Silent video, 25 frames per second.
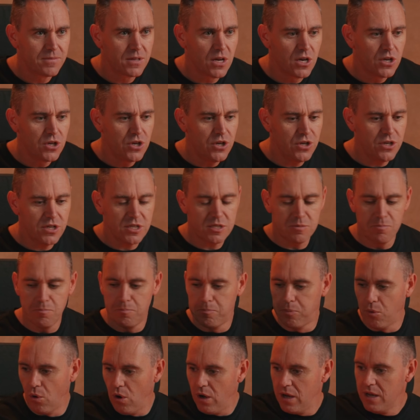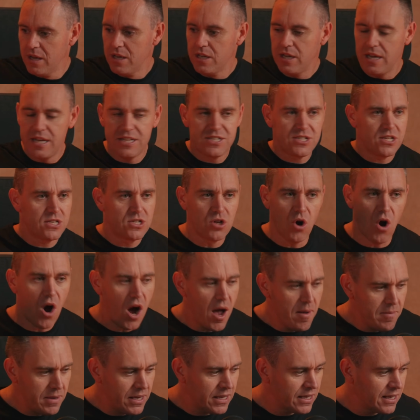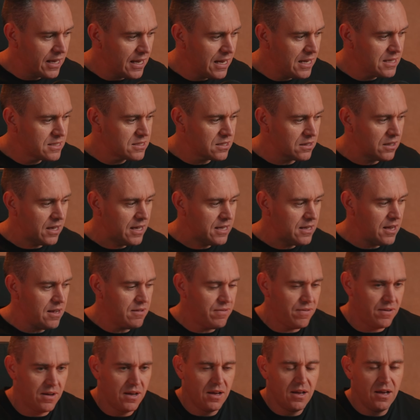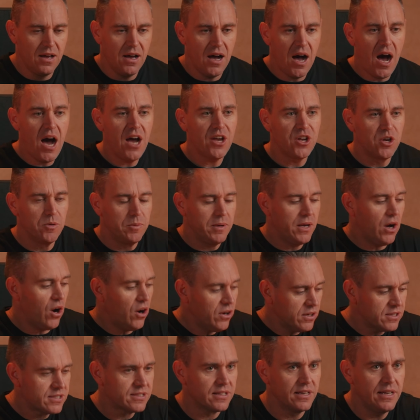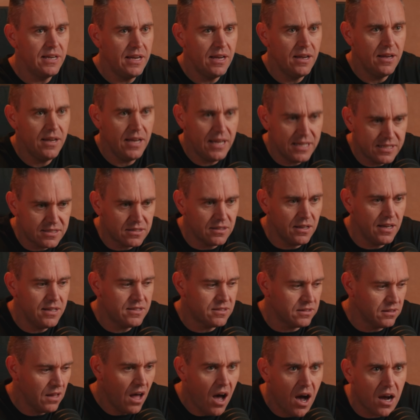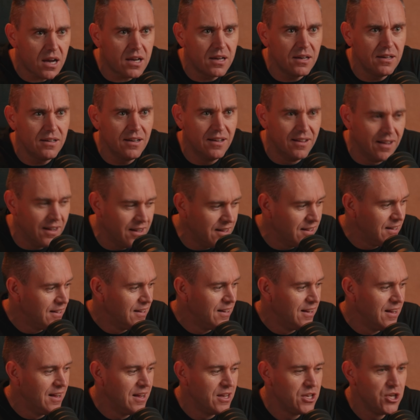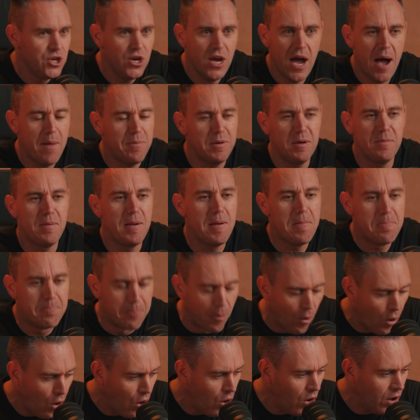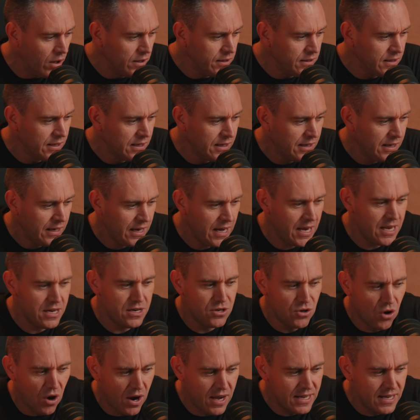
You just bought. It's the timing. Arguably, honestly, it's luck. You happen to be born in the